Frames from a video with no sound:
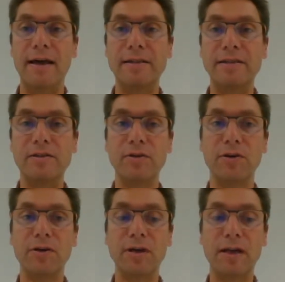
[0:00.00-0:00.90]
As
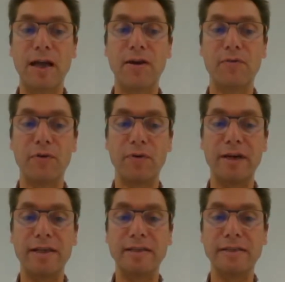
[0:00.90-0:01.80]
you have
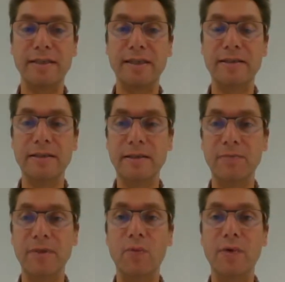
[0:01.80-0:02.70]
already seen,
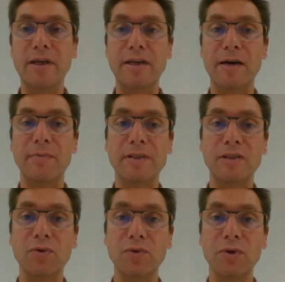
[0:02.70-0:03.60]
week number
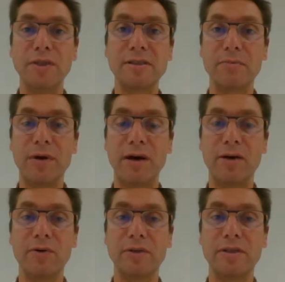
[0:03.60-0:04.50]
2 is
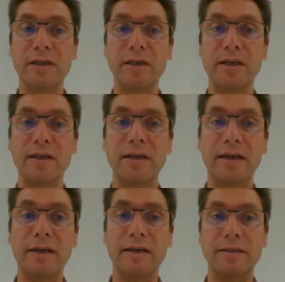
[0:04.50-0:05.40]
about
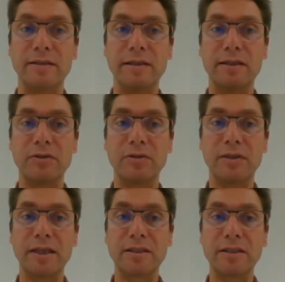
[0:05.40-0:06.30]
the
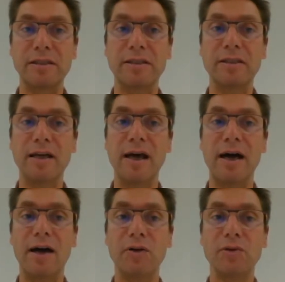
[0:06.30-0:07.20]
introduction,
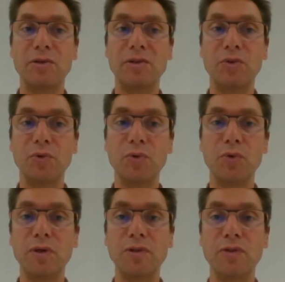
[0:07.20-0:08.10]
how 2